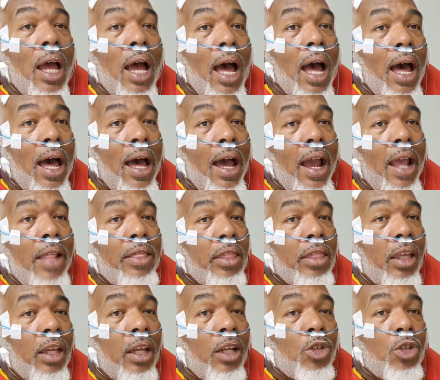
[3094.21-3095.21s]
I
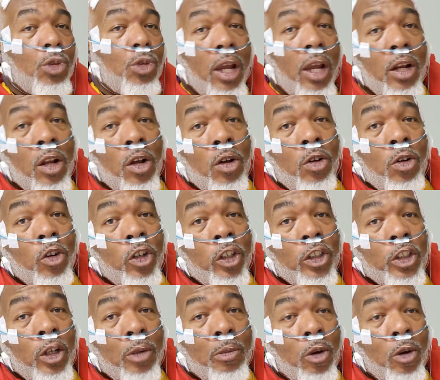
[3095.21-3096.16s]
think train horns on